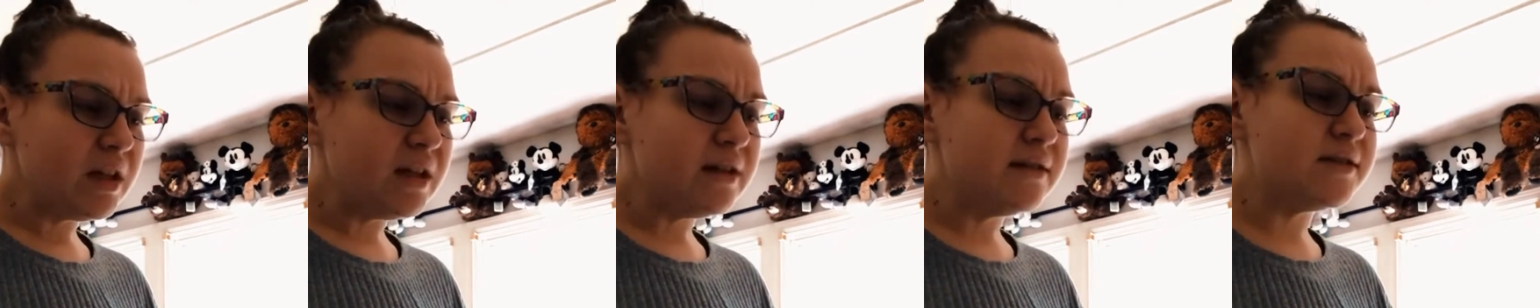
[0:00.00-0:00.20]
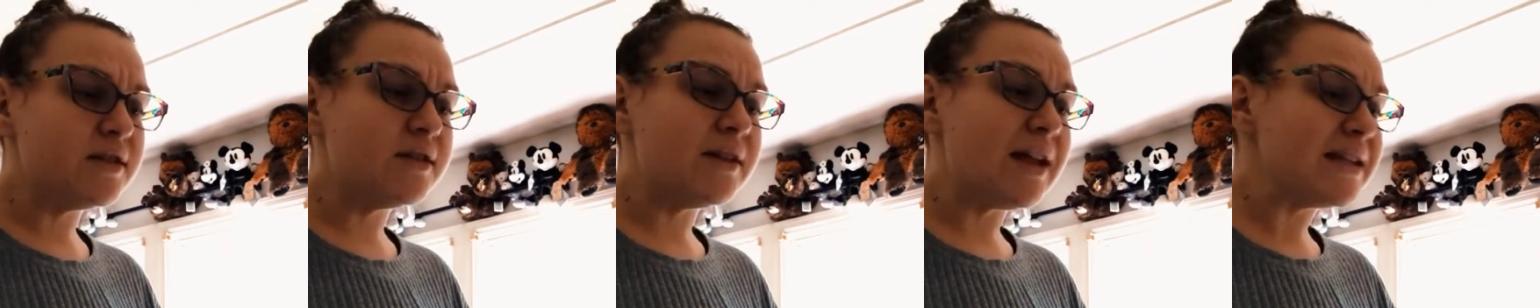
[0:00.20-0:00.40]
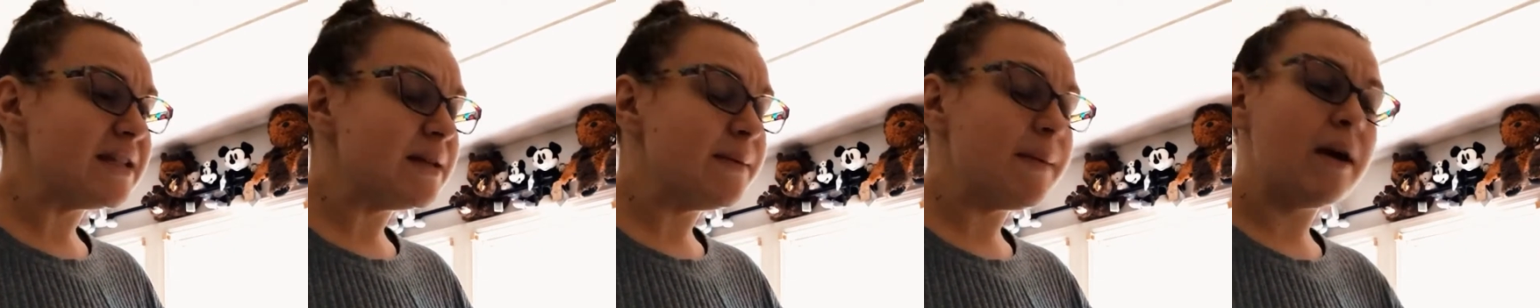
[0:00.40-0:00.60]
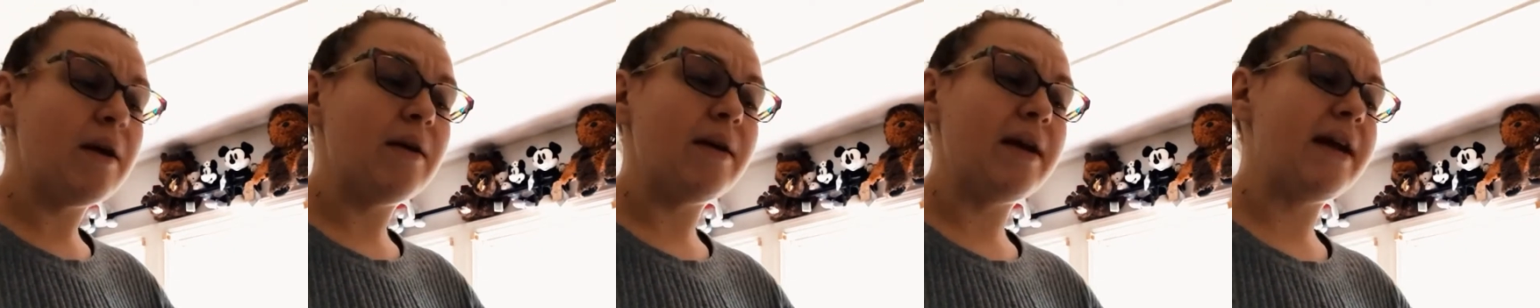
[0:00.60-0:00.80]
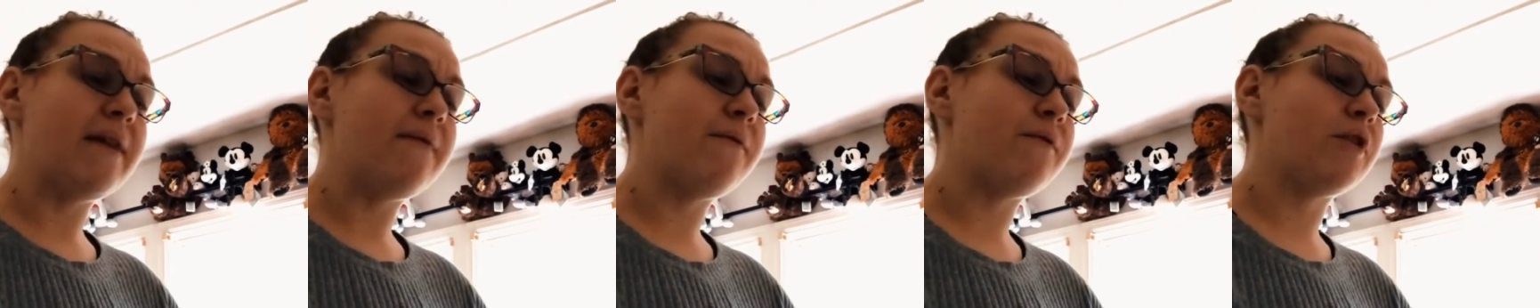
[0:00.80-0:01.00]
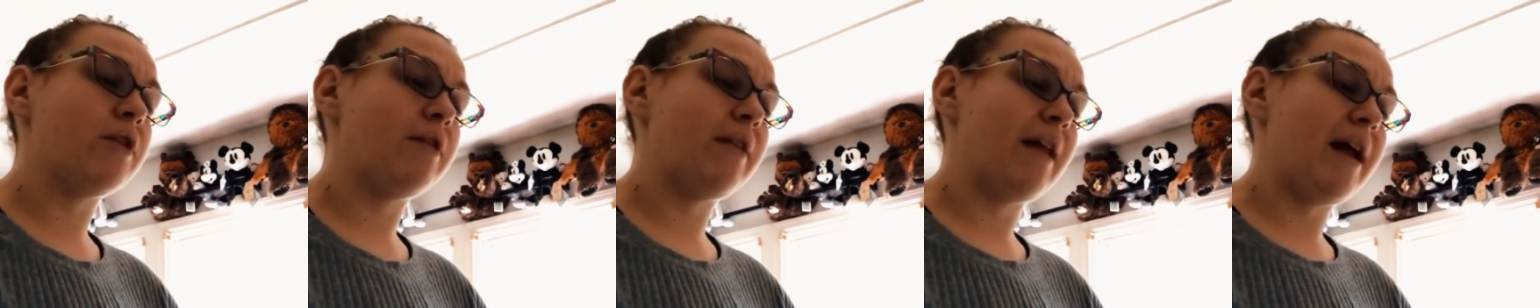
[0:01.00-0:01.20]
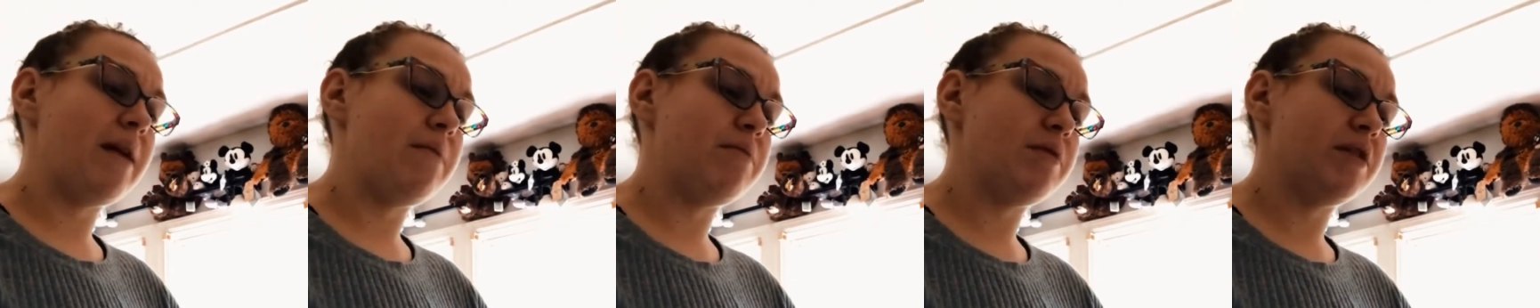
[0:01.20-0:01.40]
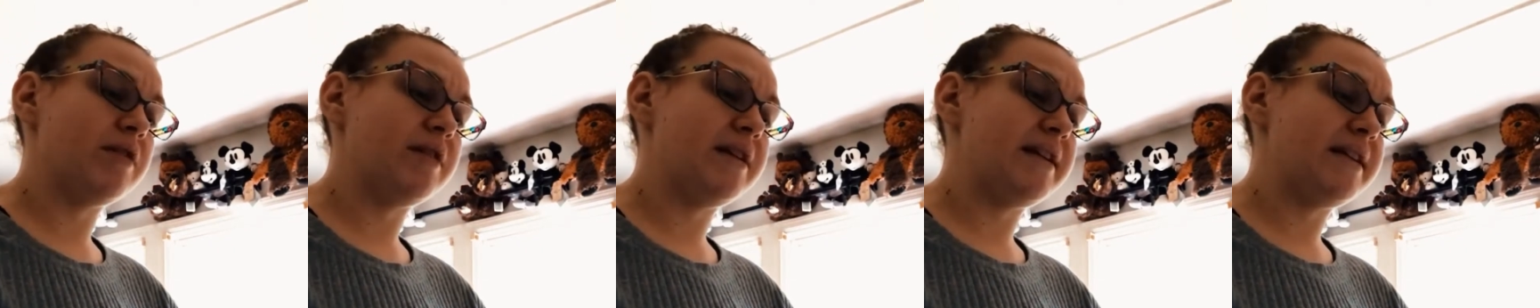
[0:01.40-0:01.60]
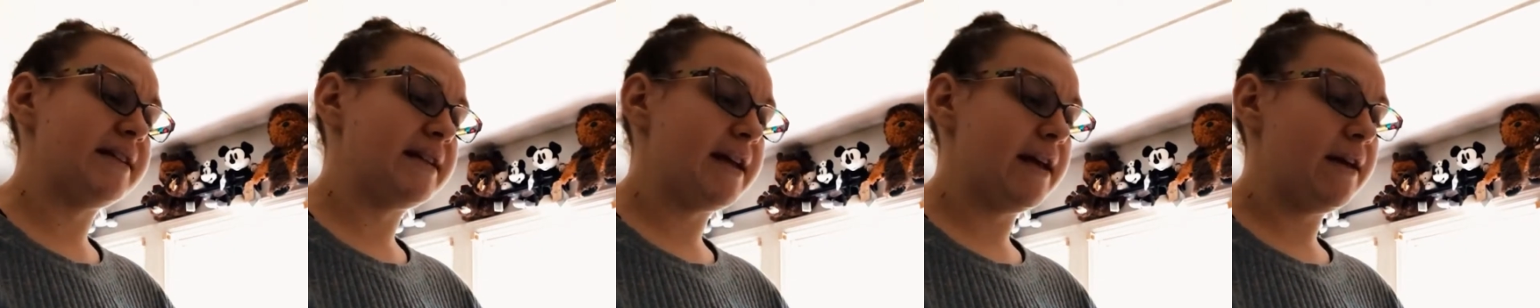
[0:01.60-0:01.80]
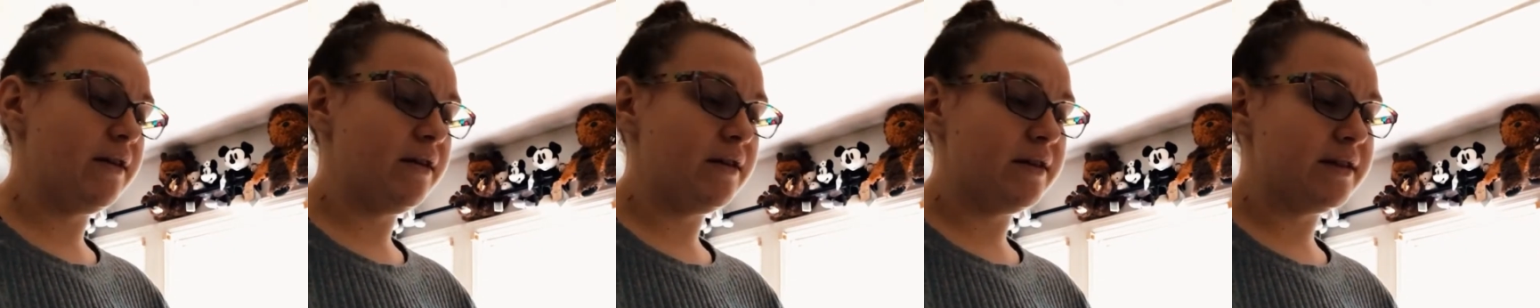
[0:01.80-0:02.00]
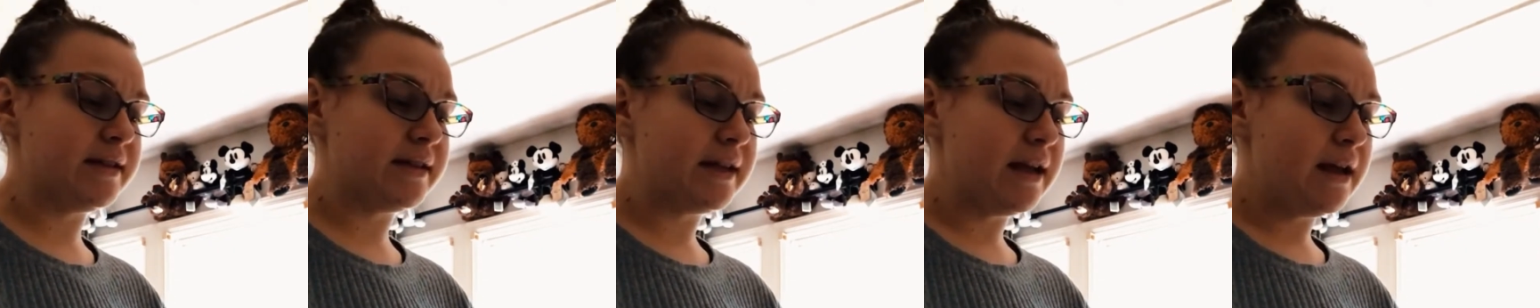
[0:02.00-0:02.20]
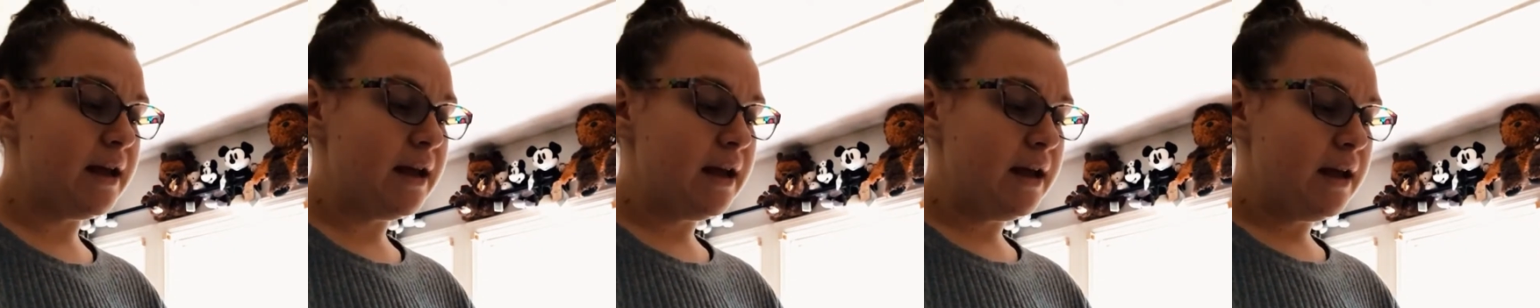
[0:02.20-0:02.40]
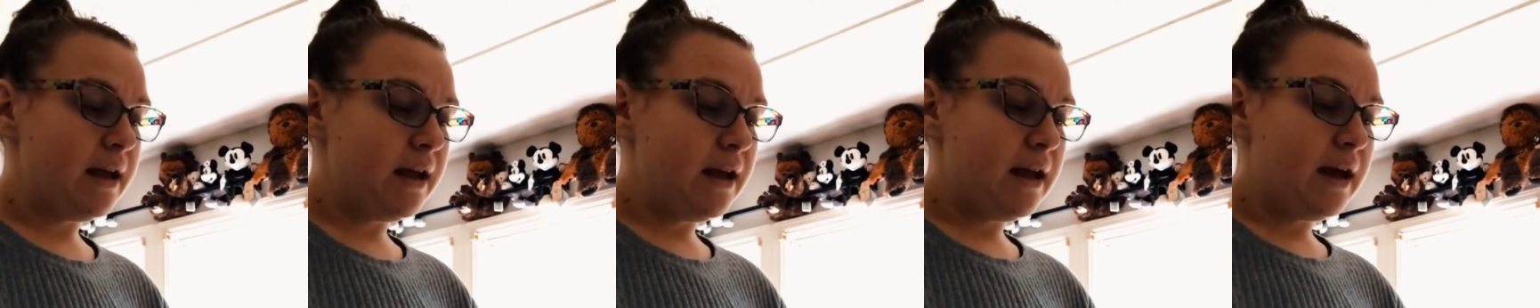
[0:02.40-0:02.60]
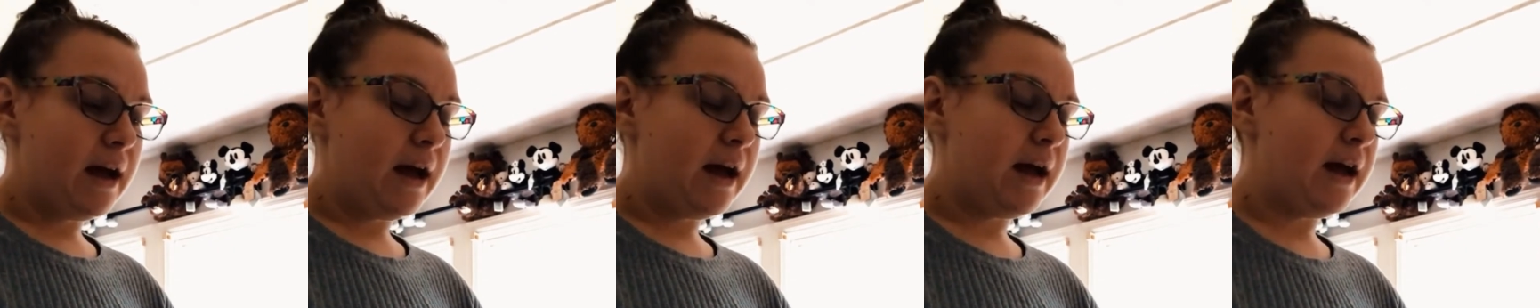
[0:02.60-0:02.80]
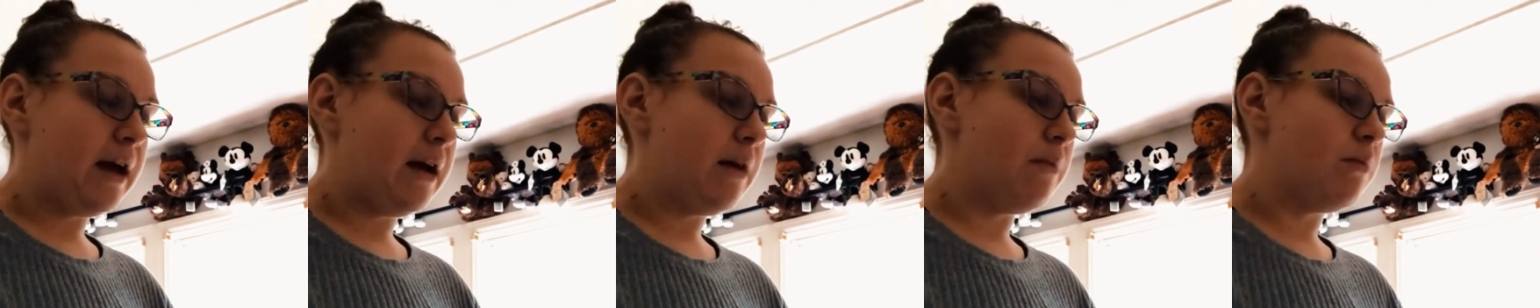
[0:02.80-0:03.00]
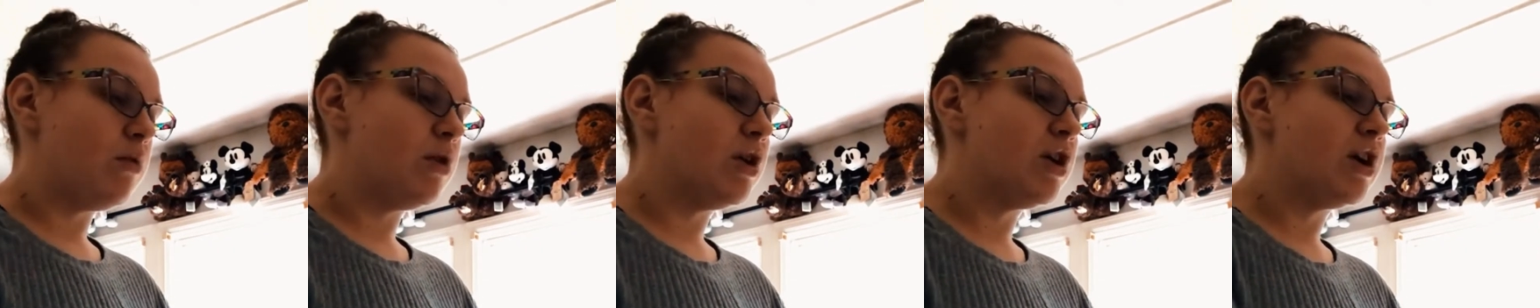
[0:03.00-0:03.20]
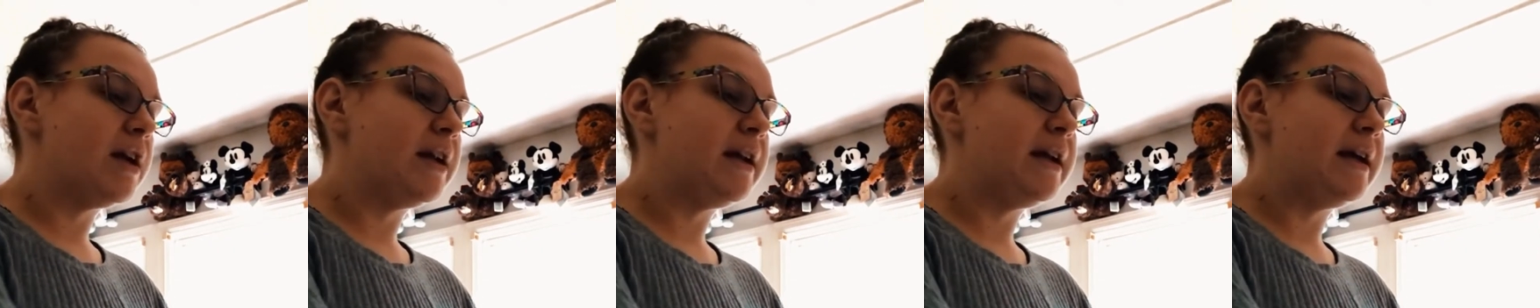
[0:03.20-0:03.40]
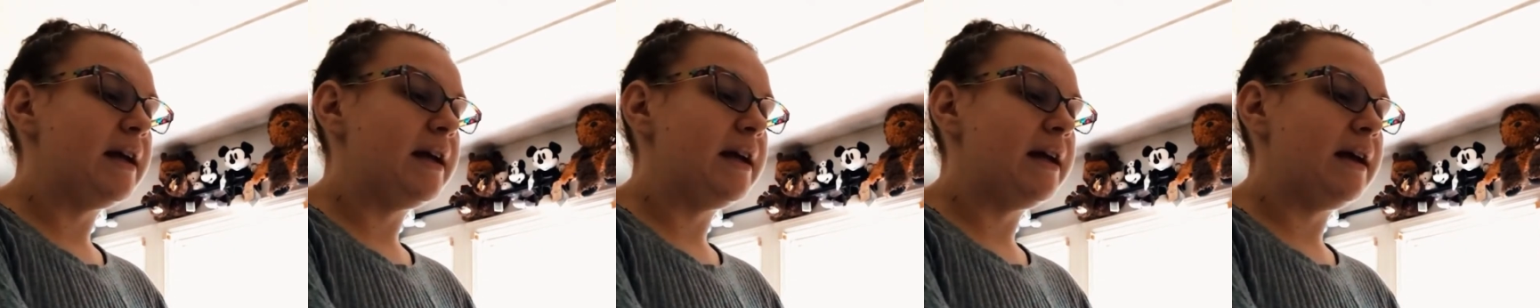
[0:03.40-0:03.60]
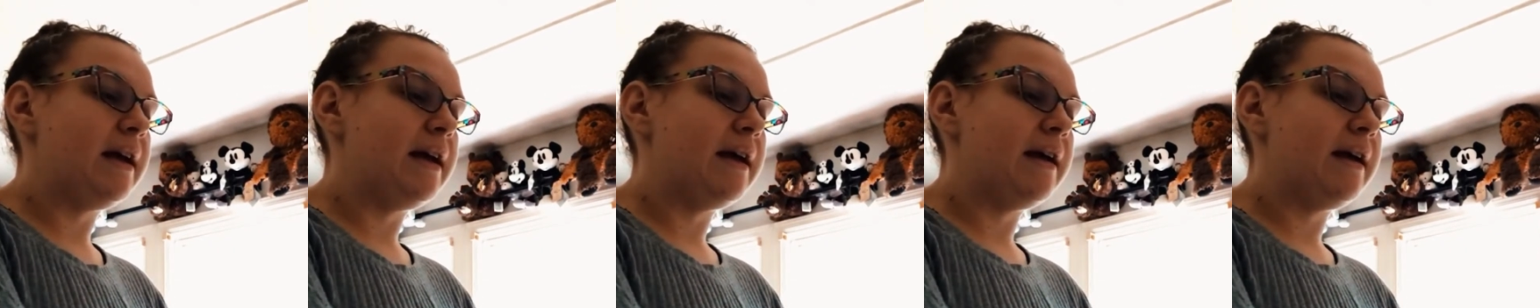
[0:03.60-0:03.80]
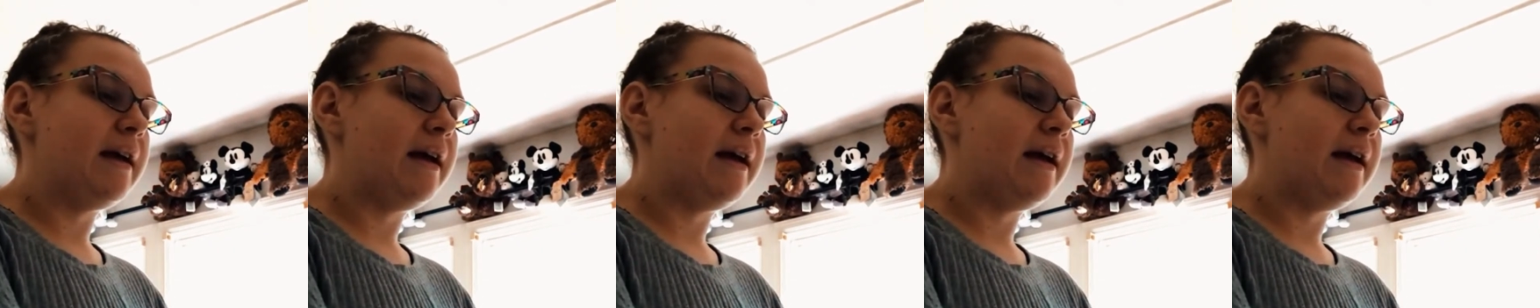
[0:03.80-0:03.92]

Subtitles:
So that's about it for library skills. We're going to